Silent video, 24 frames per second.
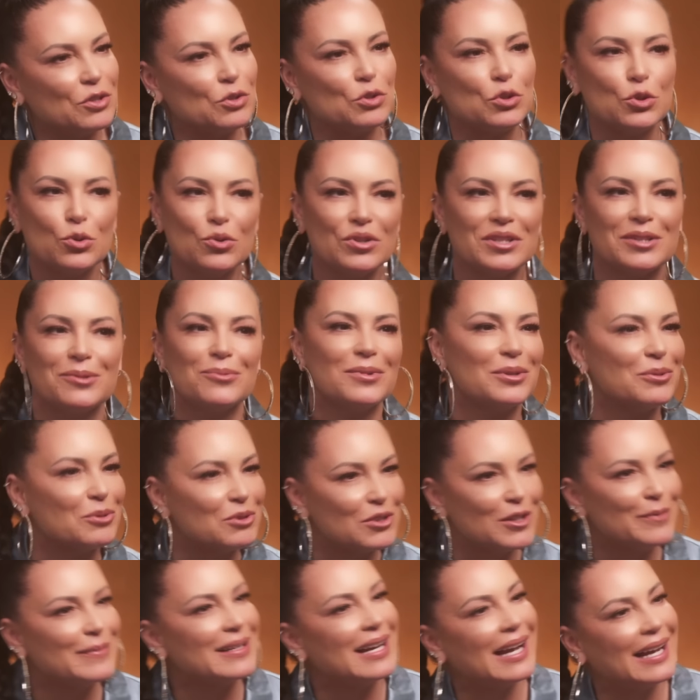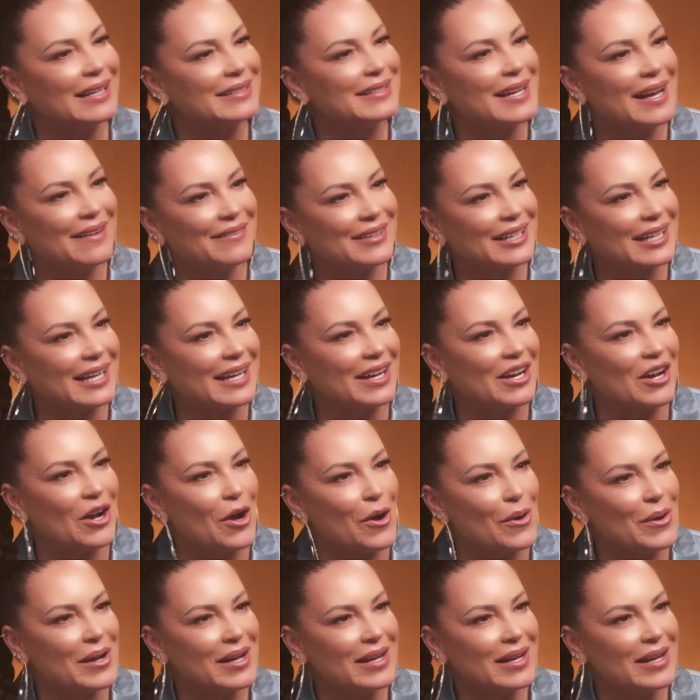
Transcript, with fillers: You was the one who told me I had to have an ego.